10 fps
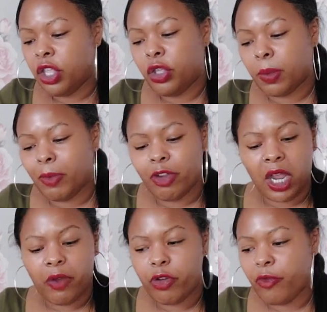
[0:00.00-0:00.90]
You could be
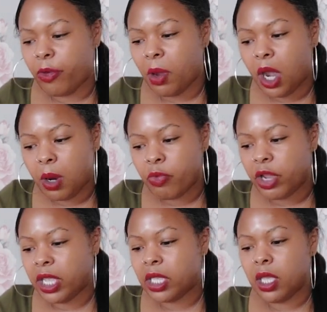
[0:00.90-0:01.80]
recovering from
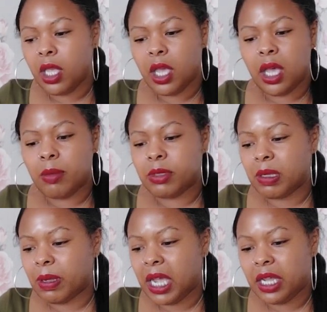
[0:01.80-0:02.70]
heartbreak,
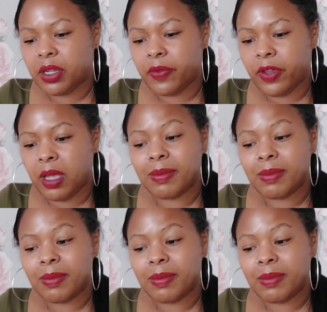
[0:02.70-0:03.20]
some kind of